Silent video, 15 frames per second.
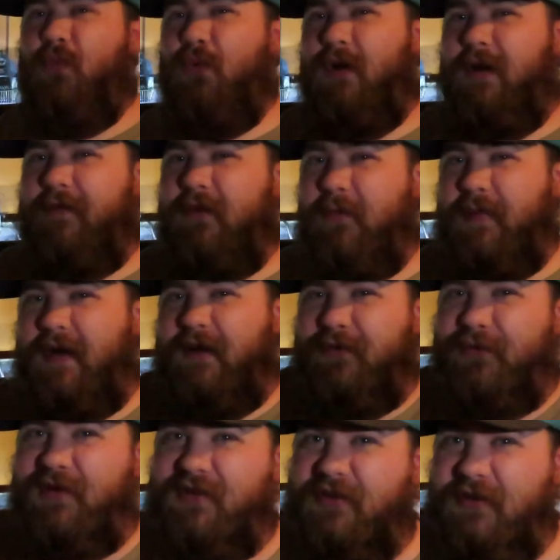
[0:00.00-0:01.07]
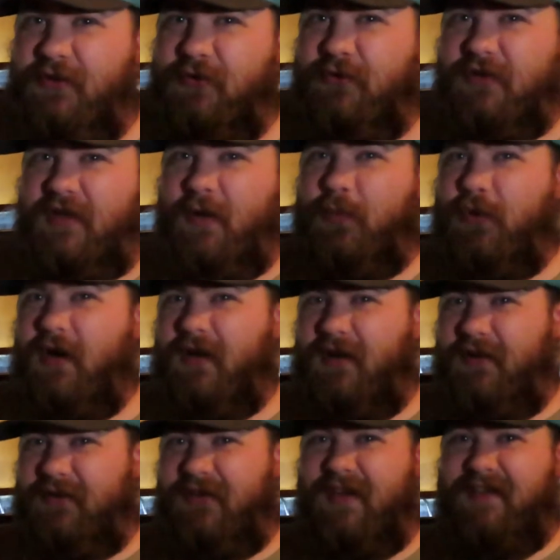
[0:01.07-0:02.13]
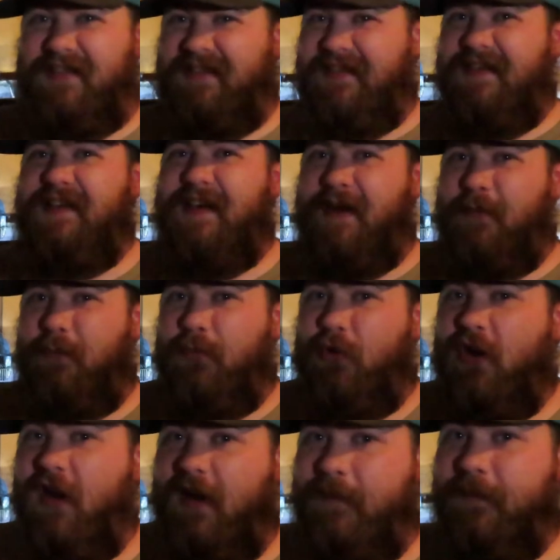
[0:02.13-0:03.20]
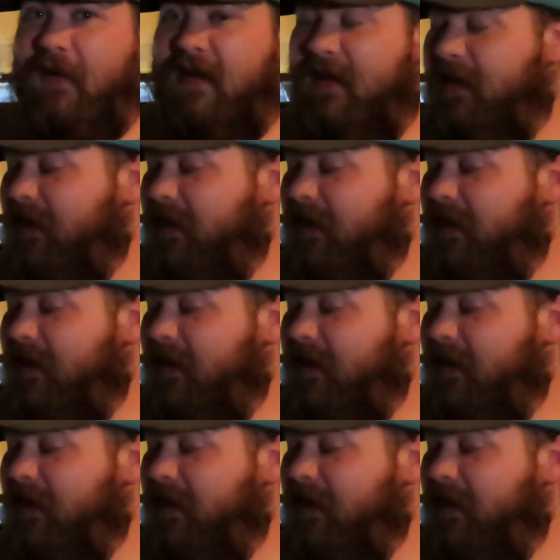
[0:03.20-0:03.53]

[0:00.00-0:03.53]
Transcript: one of the benefits to using a product like Seachem Prime